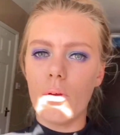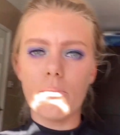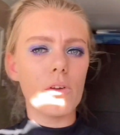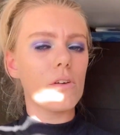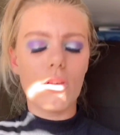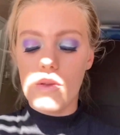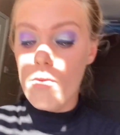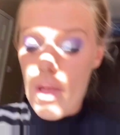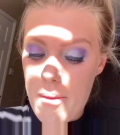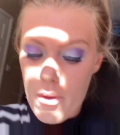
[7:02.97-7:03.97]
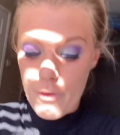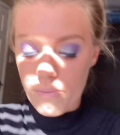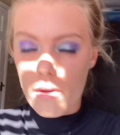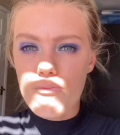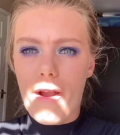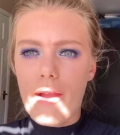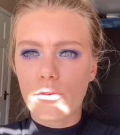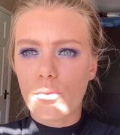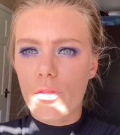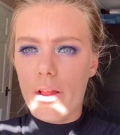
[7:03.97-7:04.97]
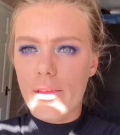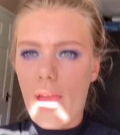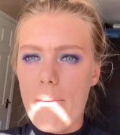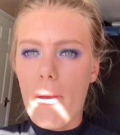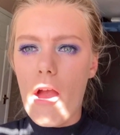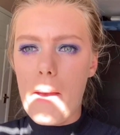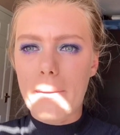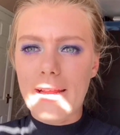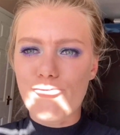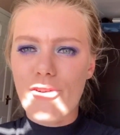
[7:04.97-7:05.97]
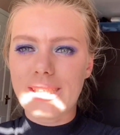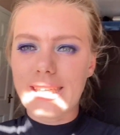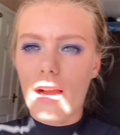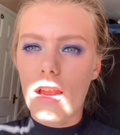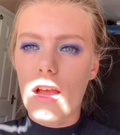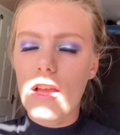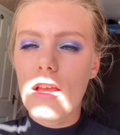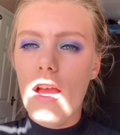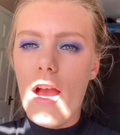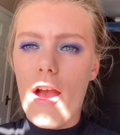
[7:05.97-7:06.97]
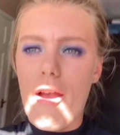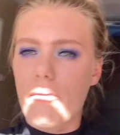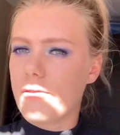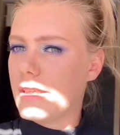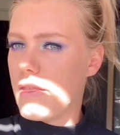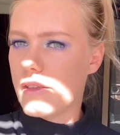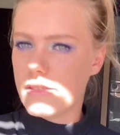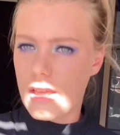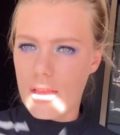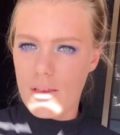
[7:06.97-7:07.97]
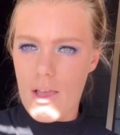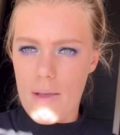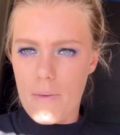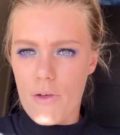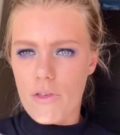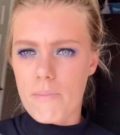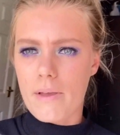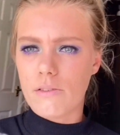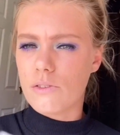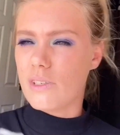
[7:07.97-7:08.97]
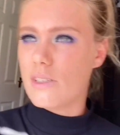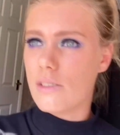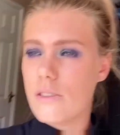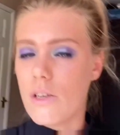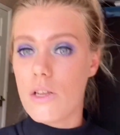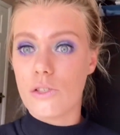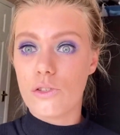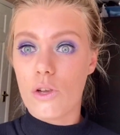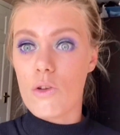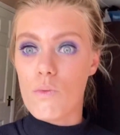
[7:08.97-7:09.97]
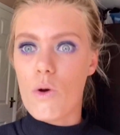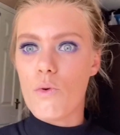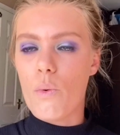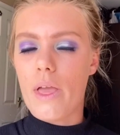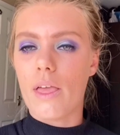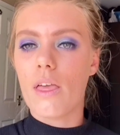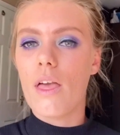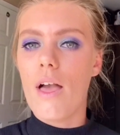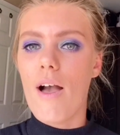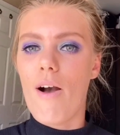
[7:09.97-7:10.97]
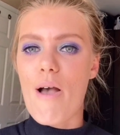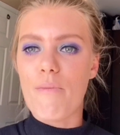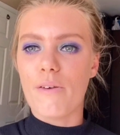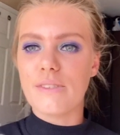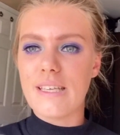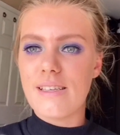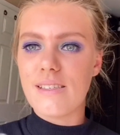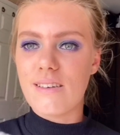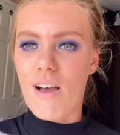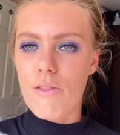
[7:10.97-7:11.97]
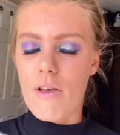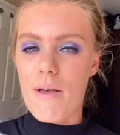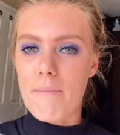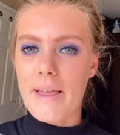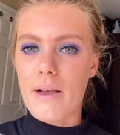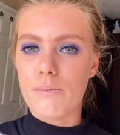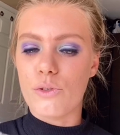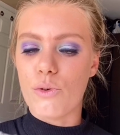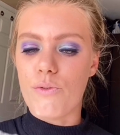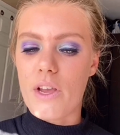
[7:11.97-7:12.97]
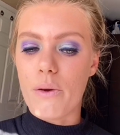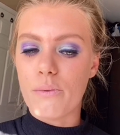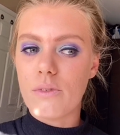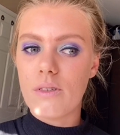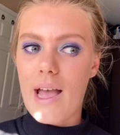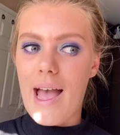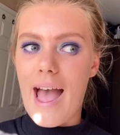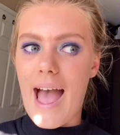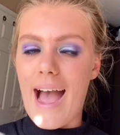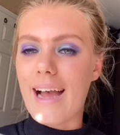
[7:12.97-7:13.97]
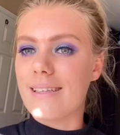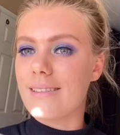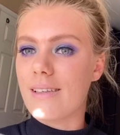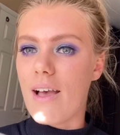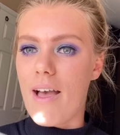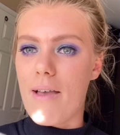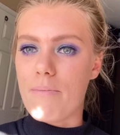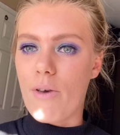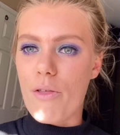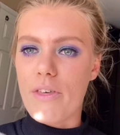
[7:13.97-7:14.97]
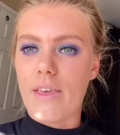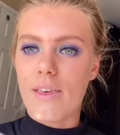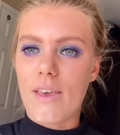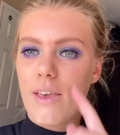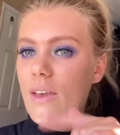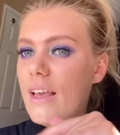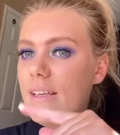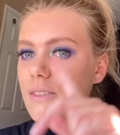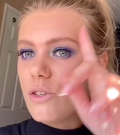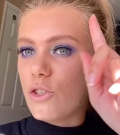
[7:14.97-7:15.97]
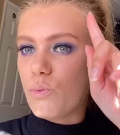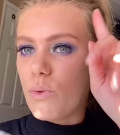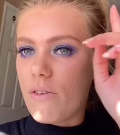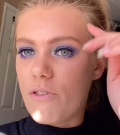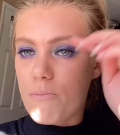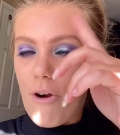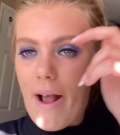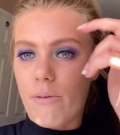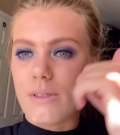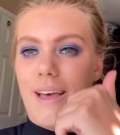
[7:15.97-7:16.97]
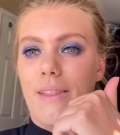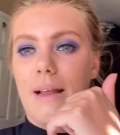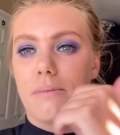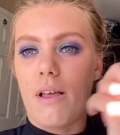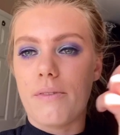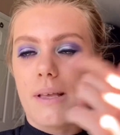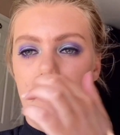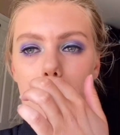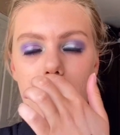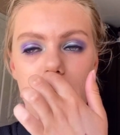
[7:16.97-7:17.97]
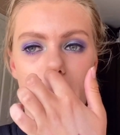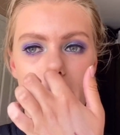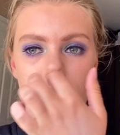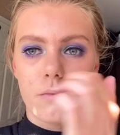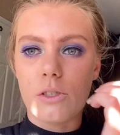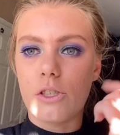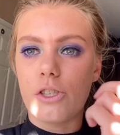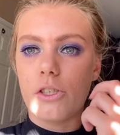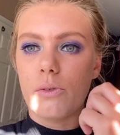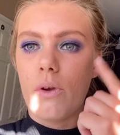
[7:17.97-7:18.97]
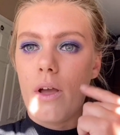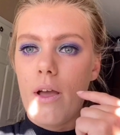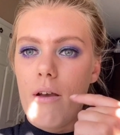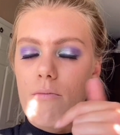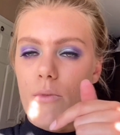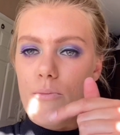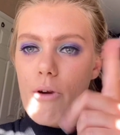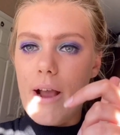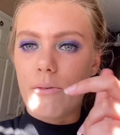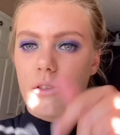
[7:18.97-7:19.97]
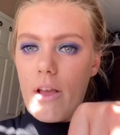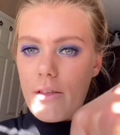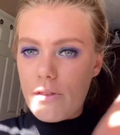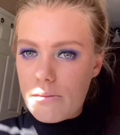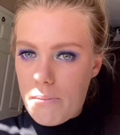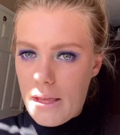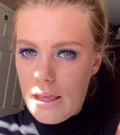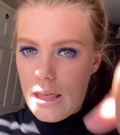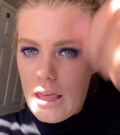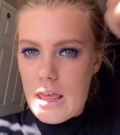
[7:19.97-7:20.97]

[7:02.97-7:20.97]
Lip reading: gonna go over my brows with like a purpley reddy colour. I've seen this in other this sun is so annoying. I've seen this in other makeup tutorials, and I think it's good with the brows and the lips like the same colour as well. So I'm gonna do my brows like this pinky